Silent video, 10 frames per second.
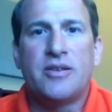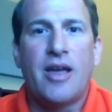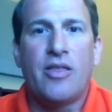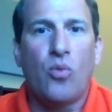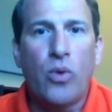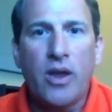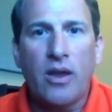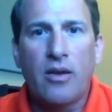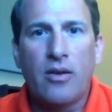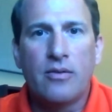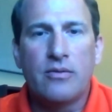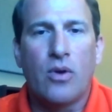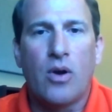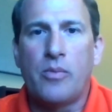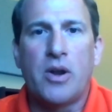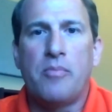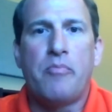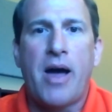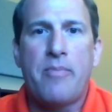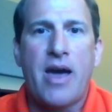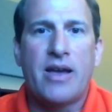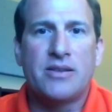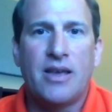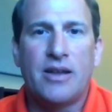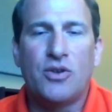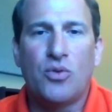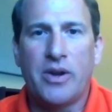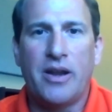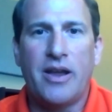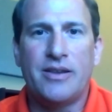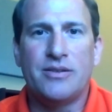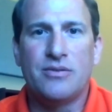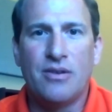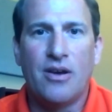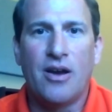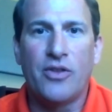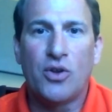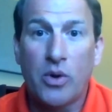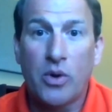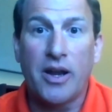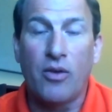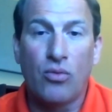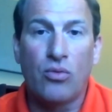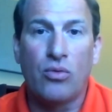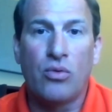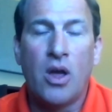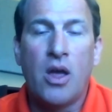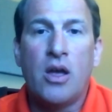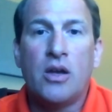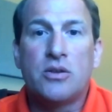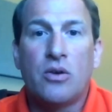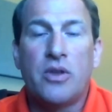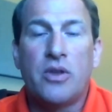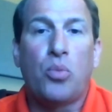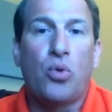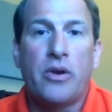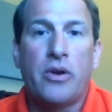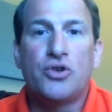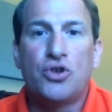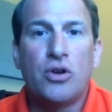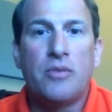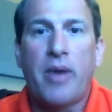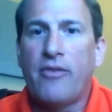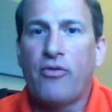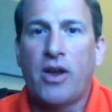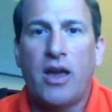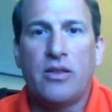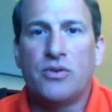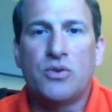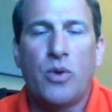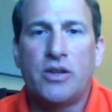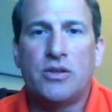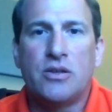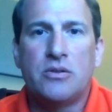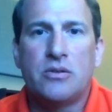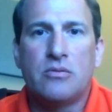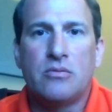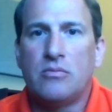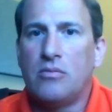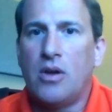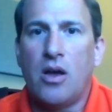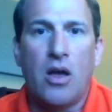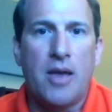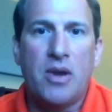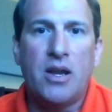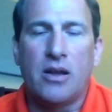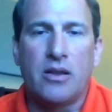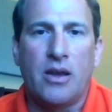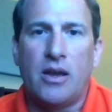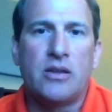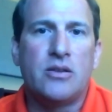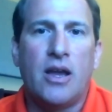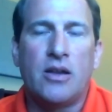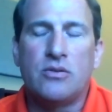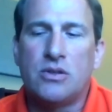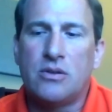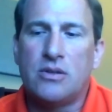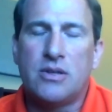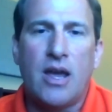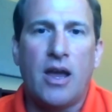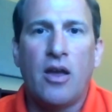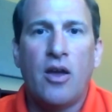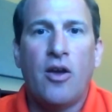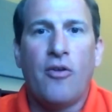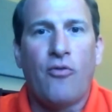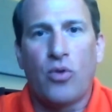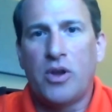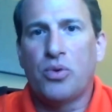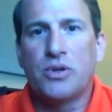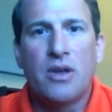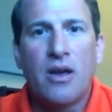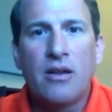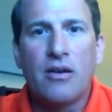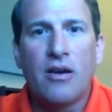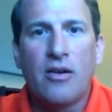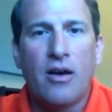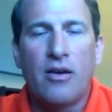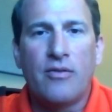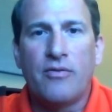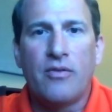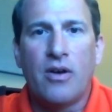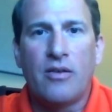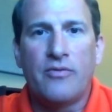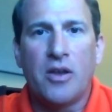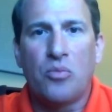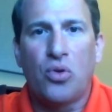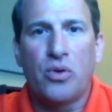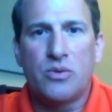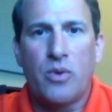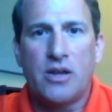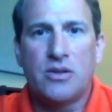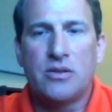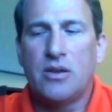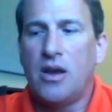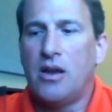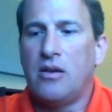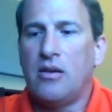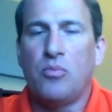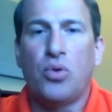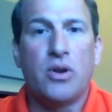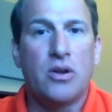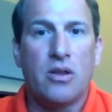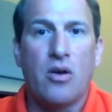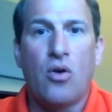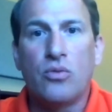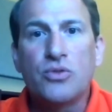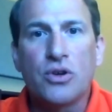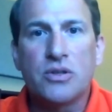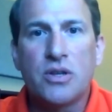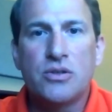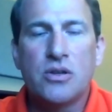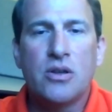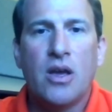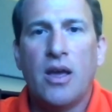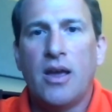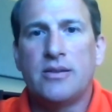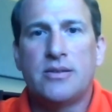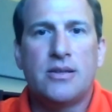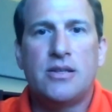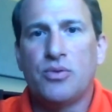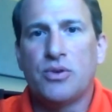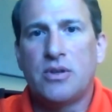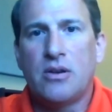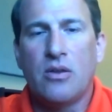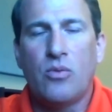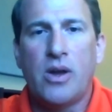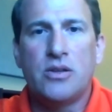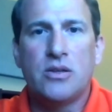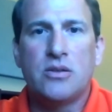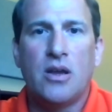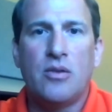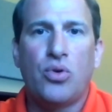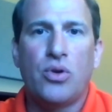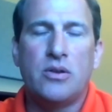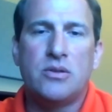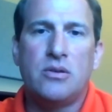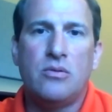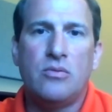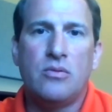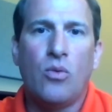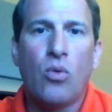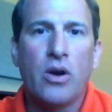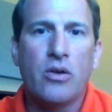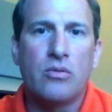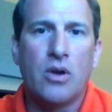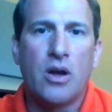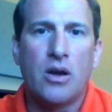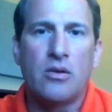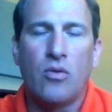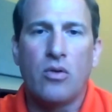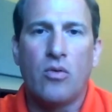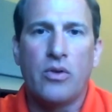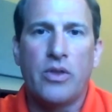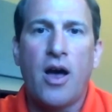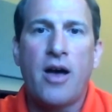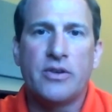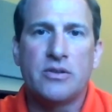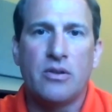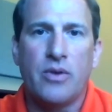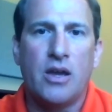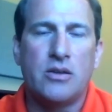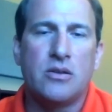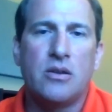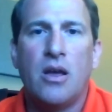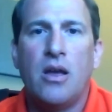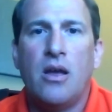the 10th week, I'm going to bypass that 20 days of the 20-day rule. So the employer should bifurcate those wages immediately and take 40% of the employee's wages and put it to the home jurisdiction, and 60% of the wages and put it to the work or the office location.